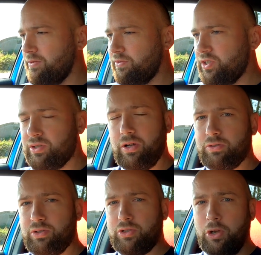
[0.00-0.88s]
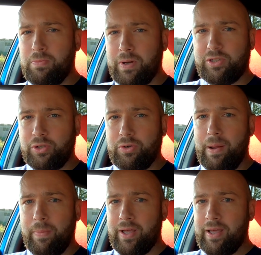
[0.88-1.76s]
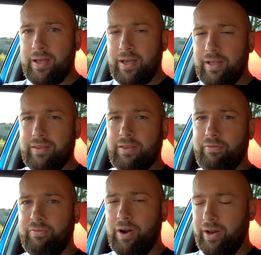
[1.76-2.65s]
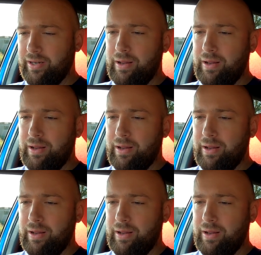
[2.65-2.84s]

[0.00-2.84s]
You've just got so much grip at the front.